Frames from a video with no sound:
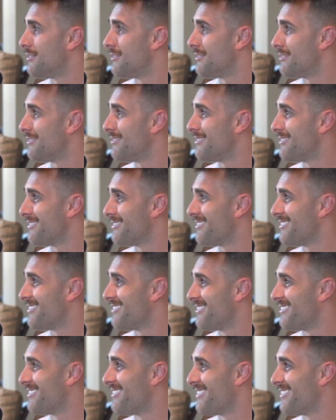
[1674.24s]

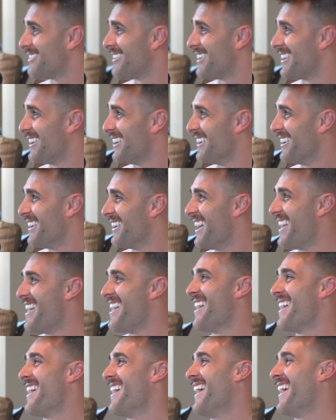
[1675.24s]

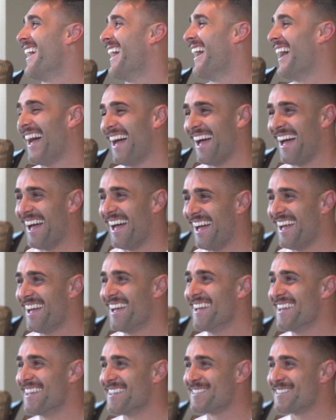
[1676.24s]

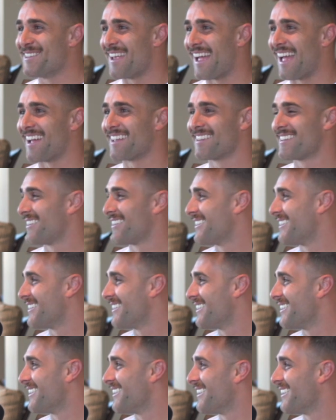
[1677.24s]

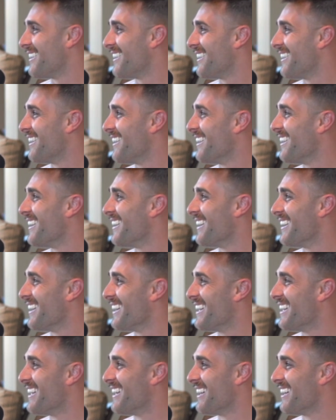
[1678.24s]

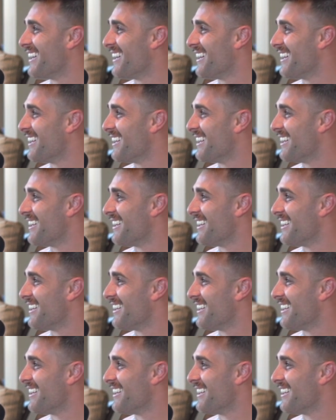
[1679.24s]
(silent)